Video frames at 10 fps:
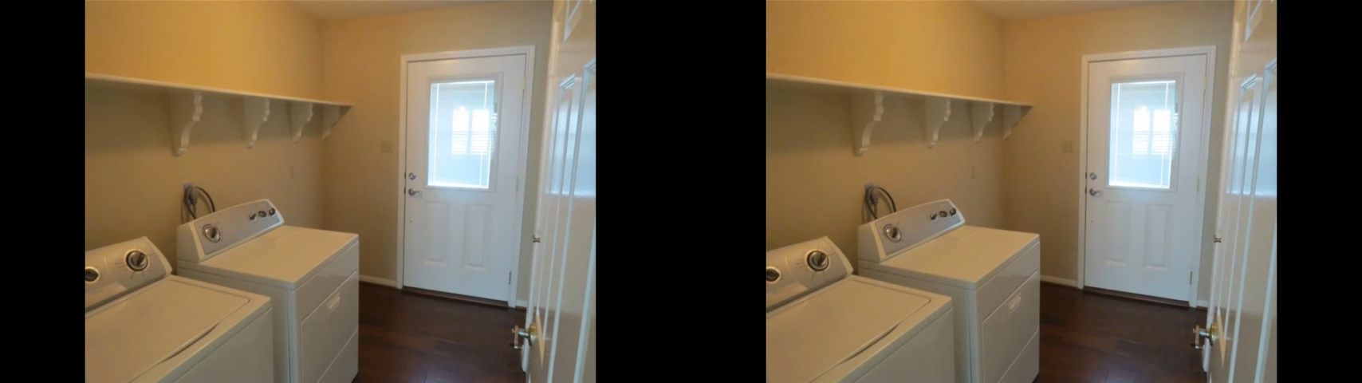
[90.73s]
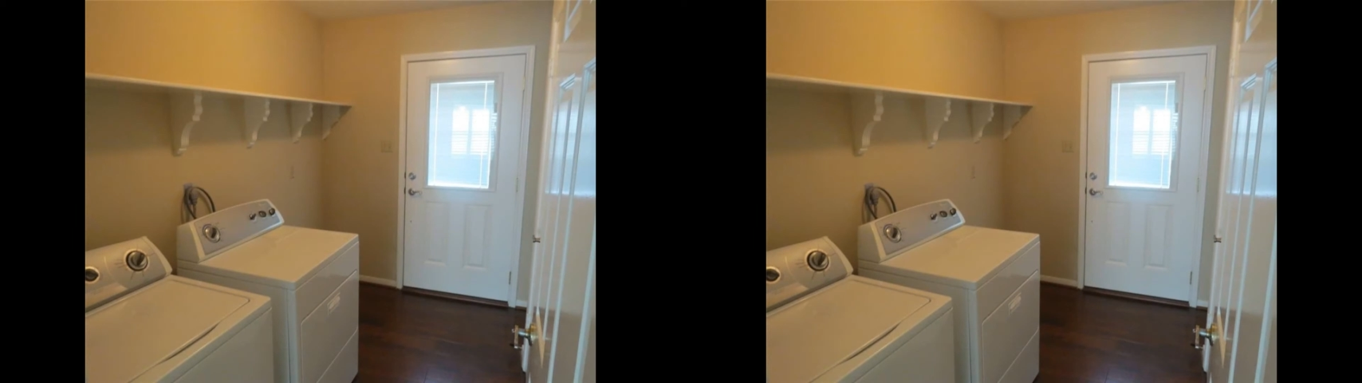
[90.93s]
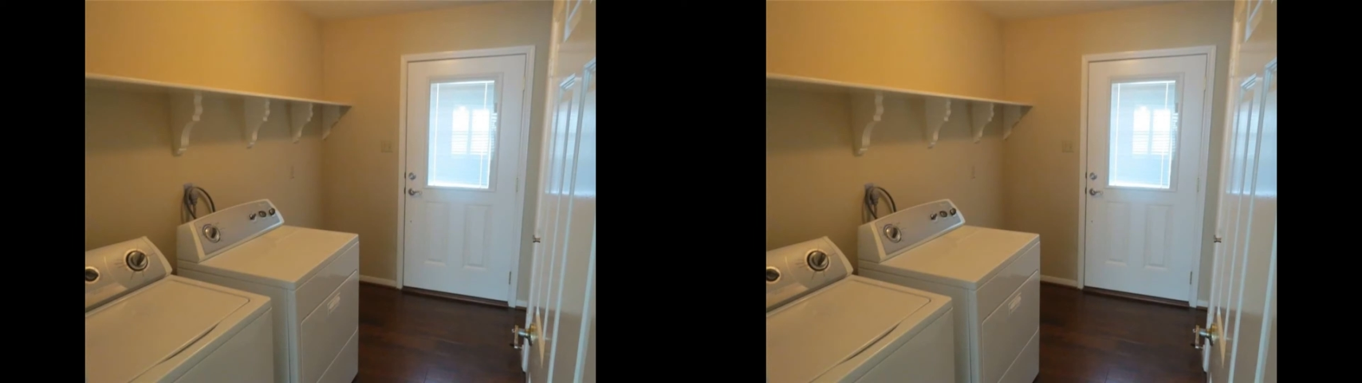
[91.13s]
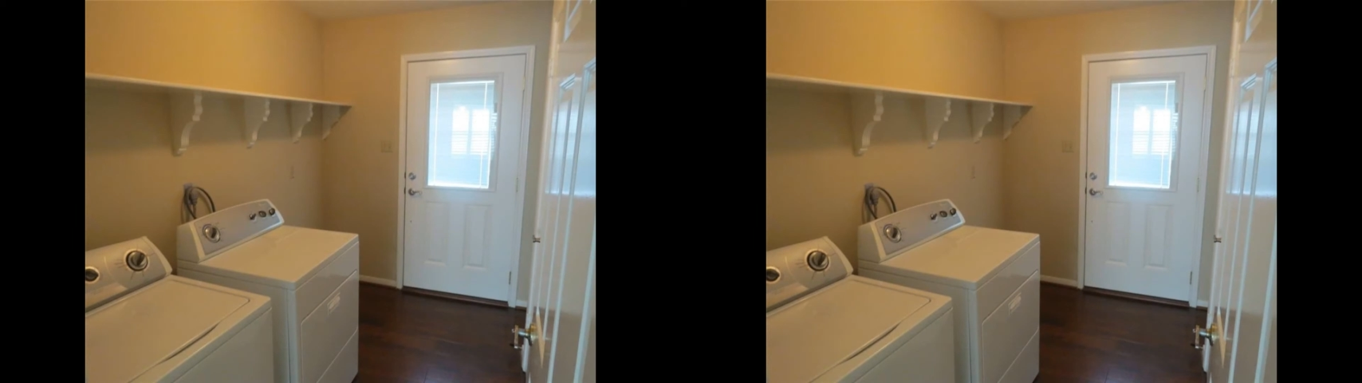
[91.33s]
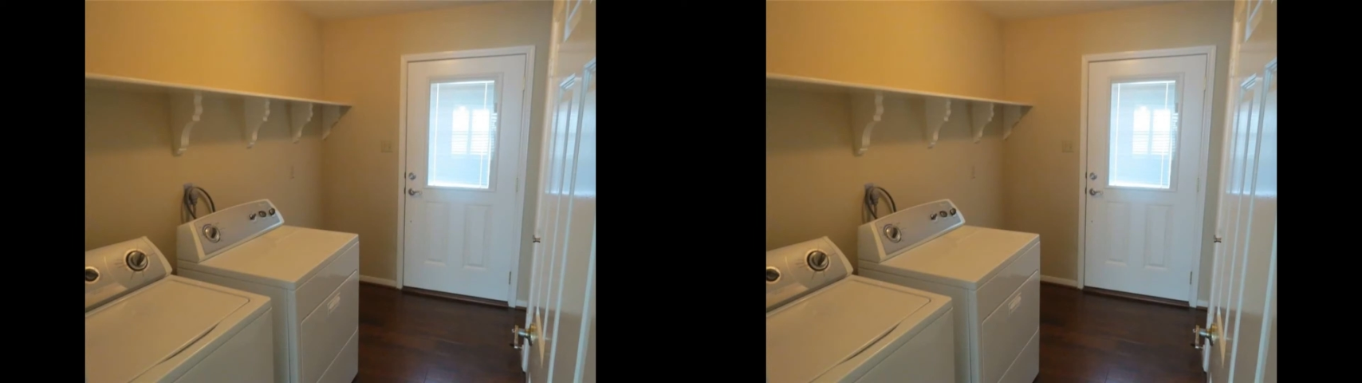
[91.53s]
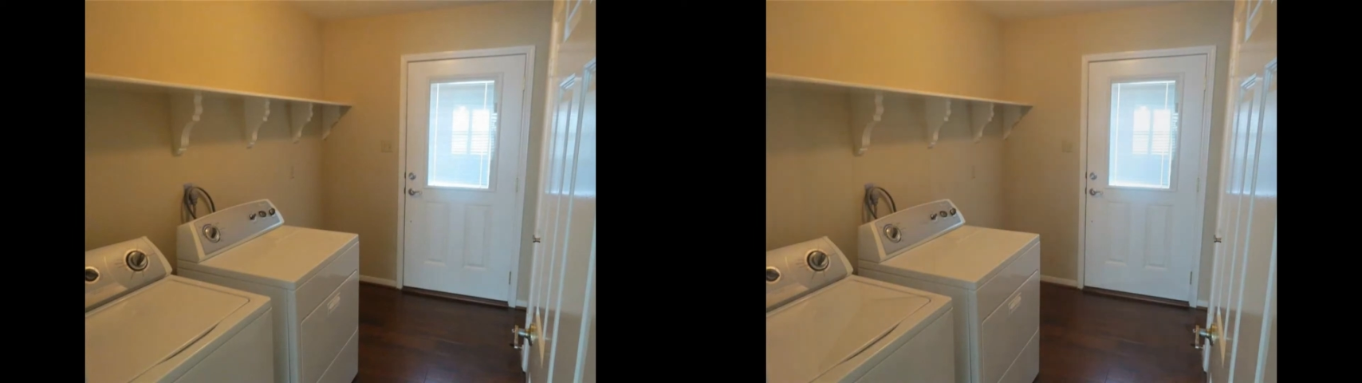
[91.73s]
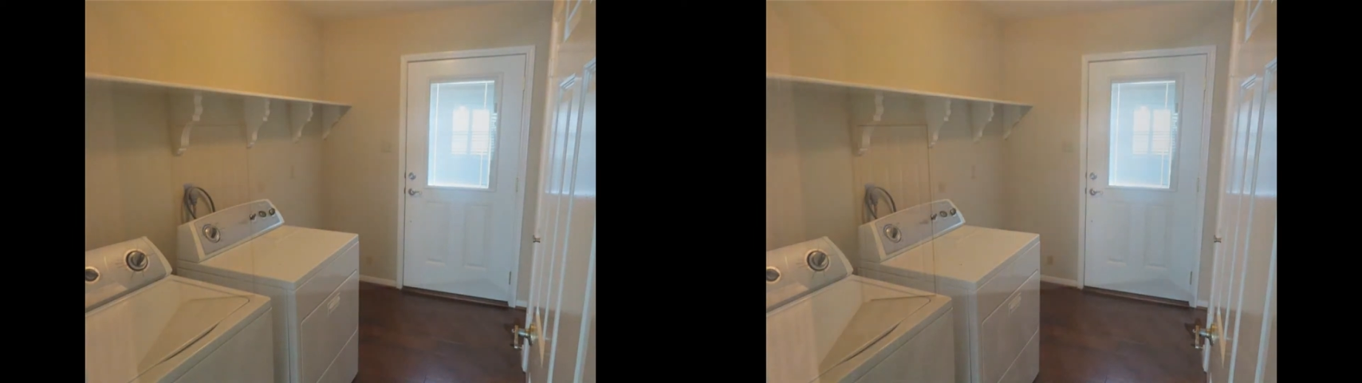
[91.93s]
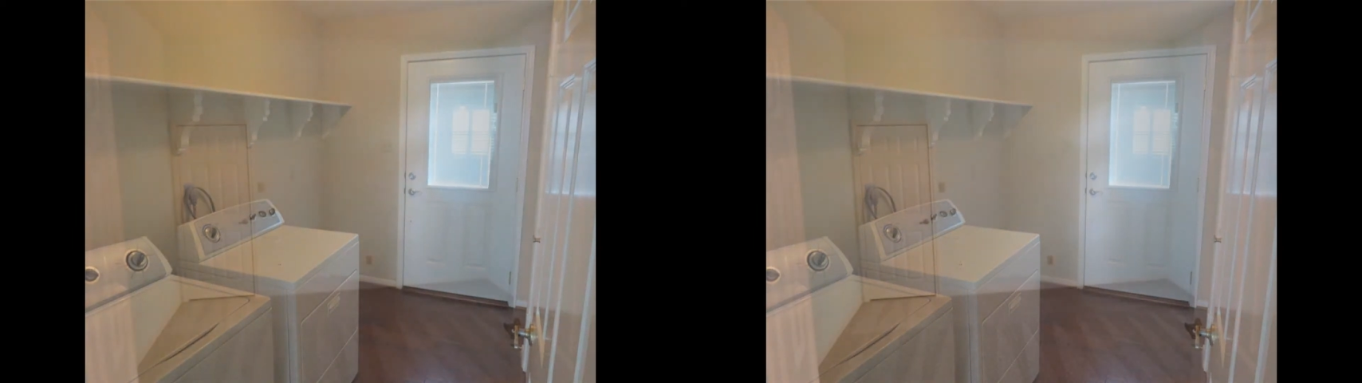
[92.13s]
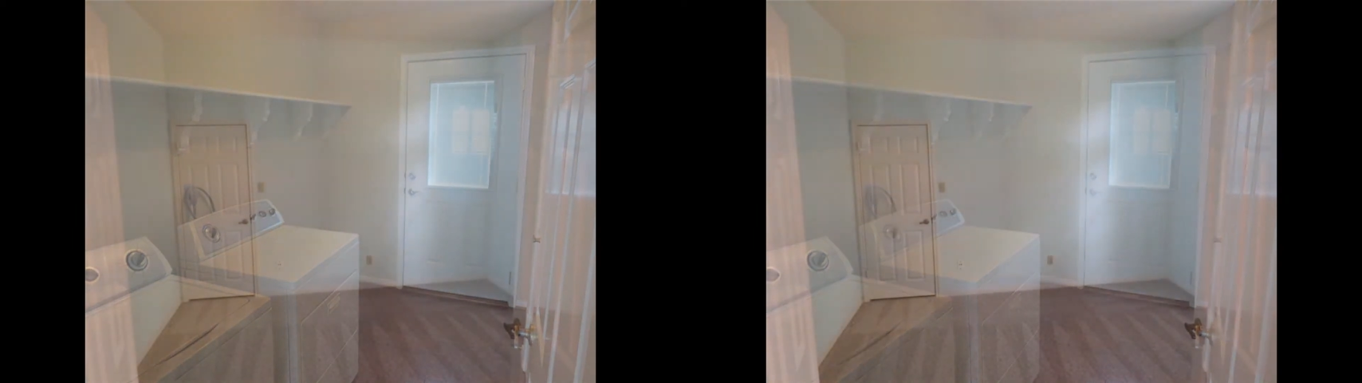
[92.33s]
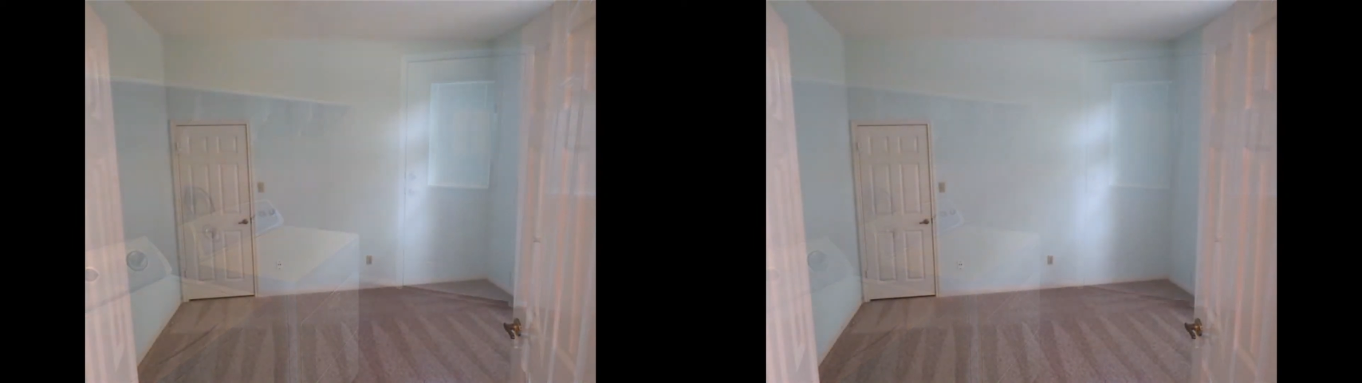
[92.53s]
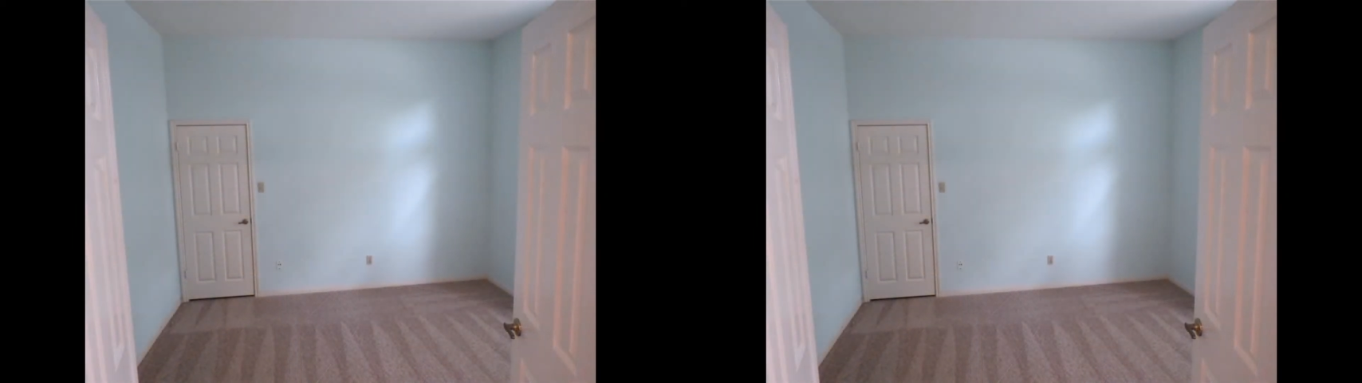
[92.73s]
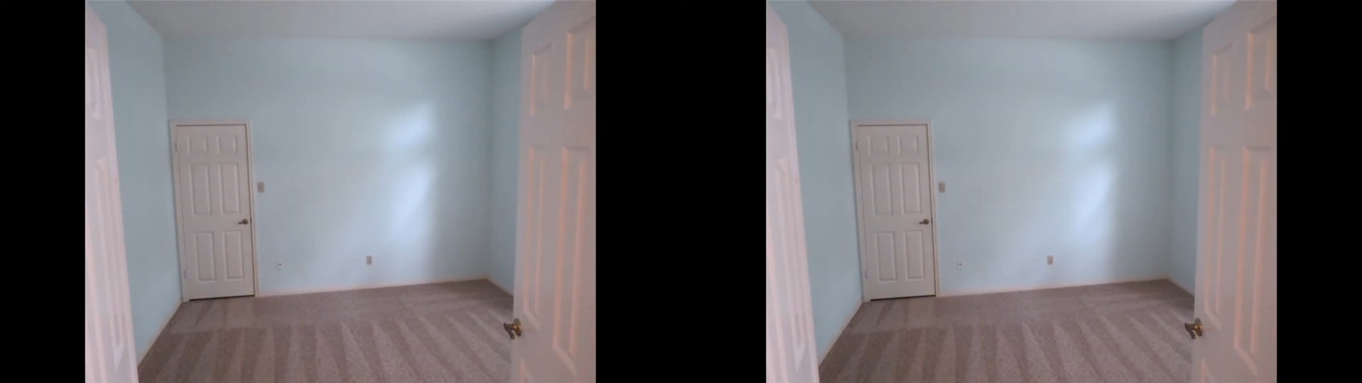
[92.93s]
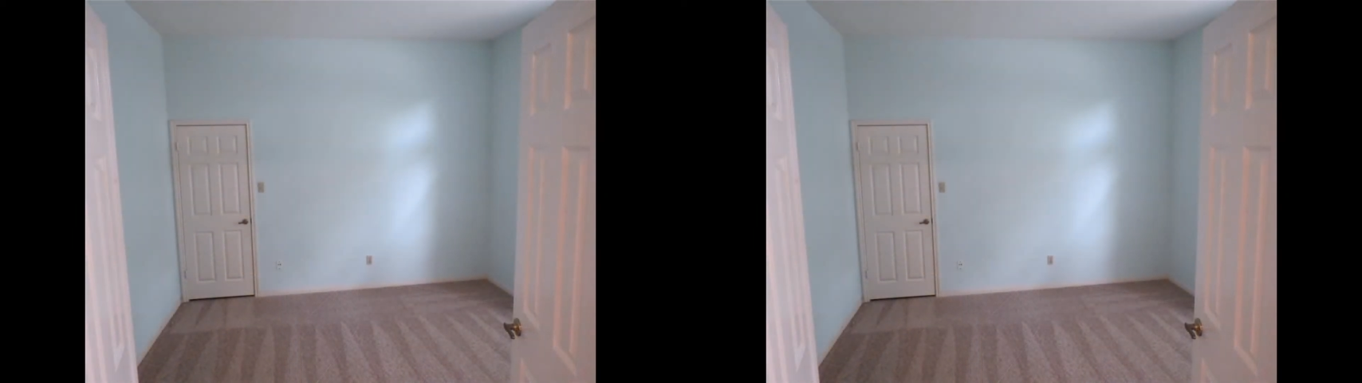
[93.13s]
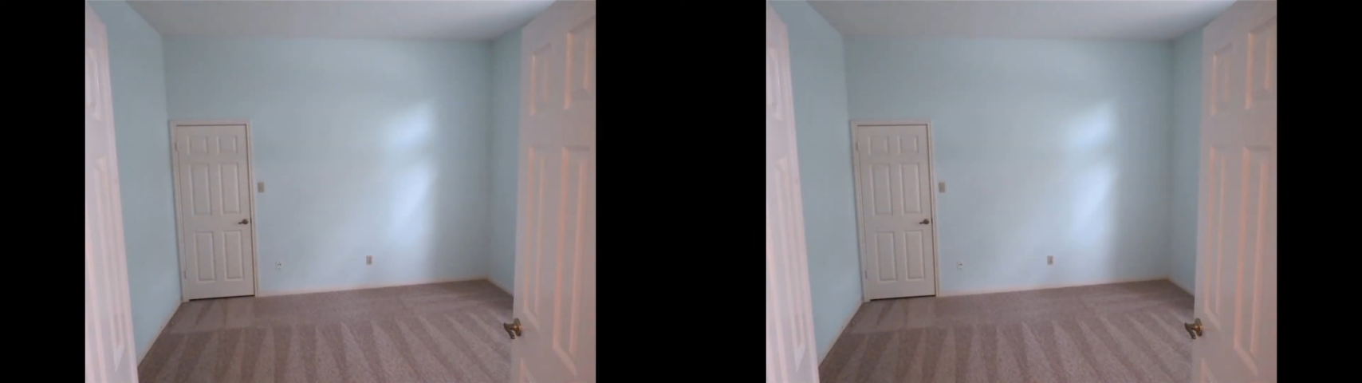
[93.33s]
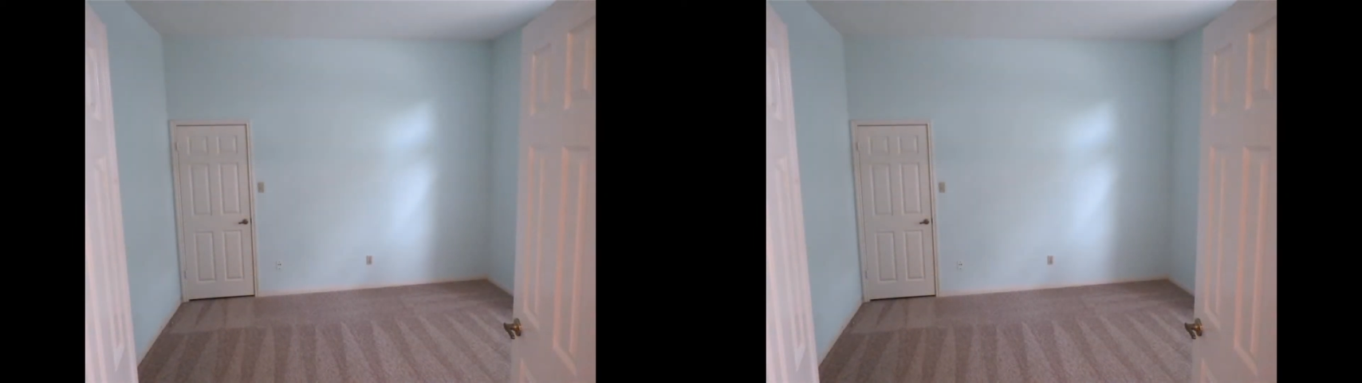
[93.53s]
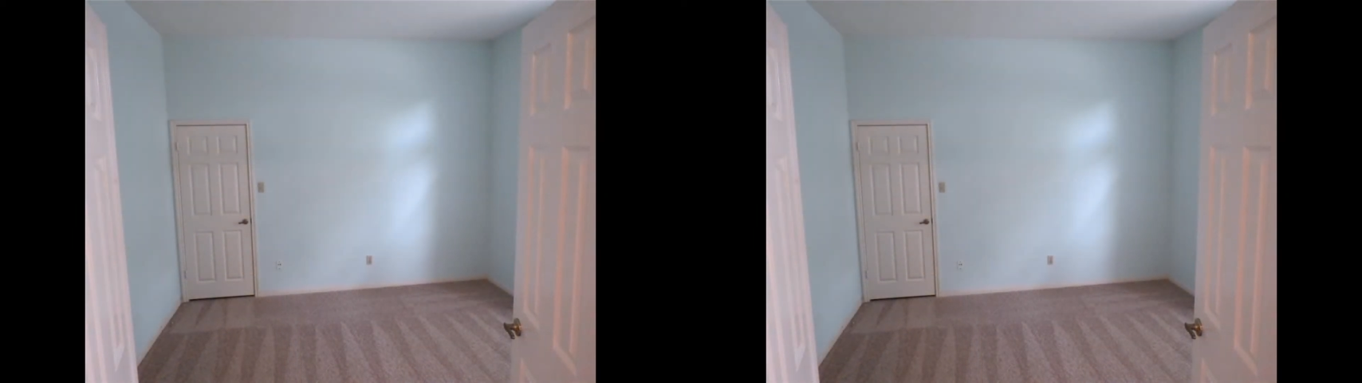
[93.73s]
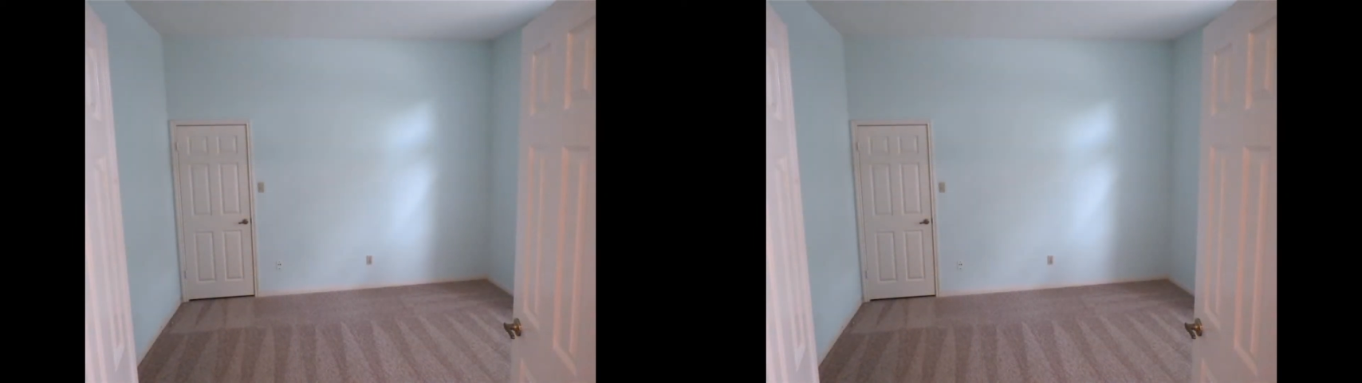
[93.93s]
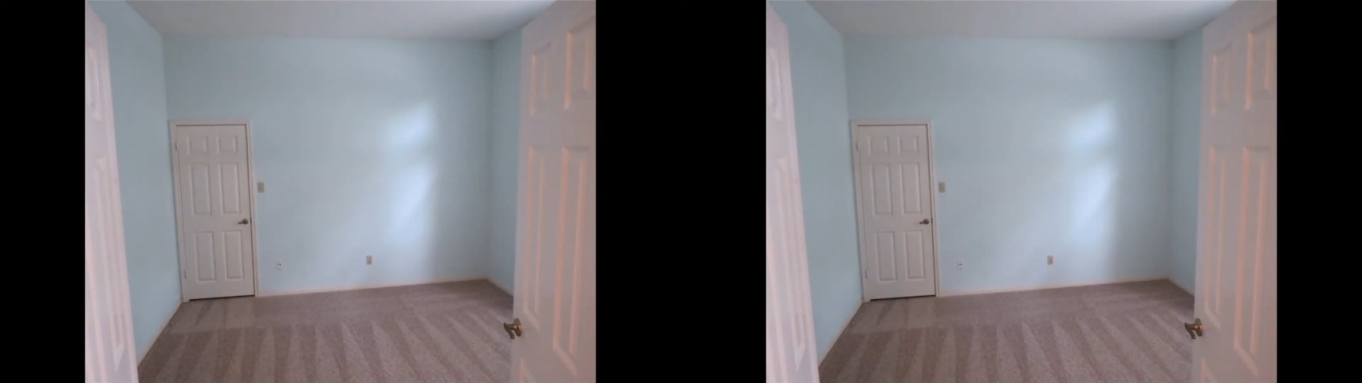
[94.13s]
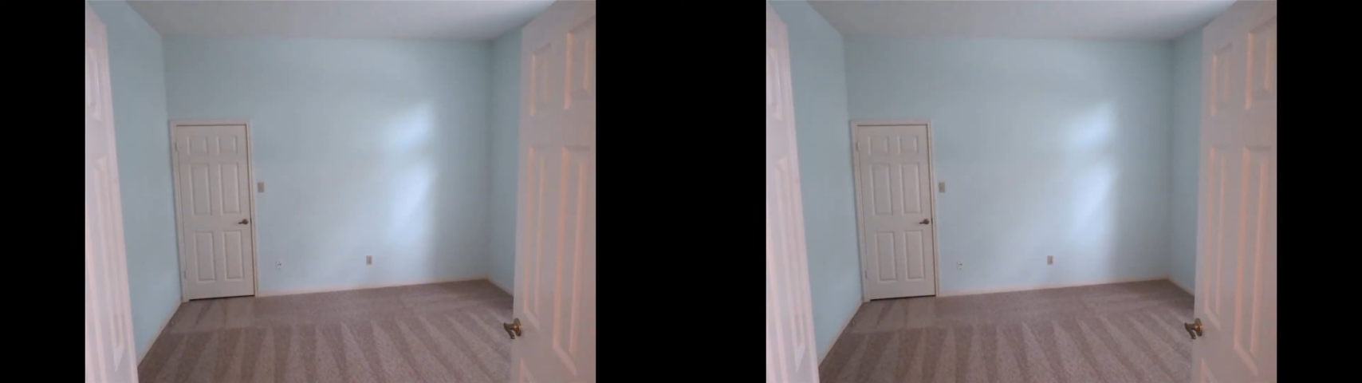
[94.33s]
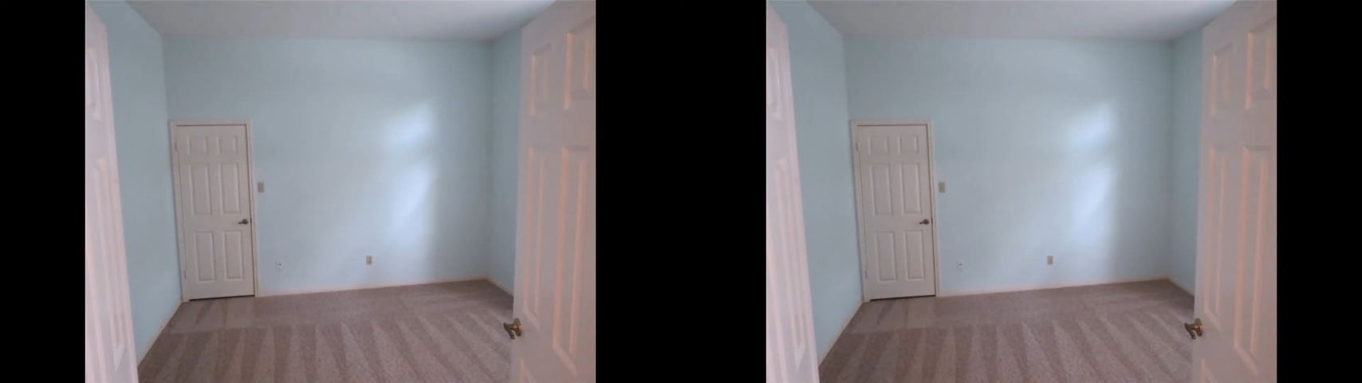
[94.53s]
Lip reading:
[unreadable: no face in view]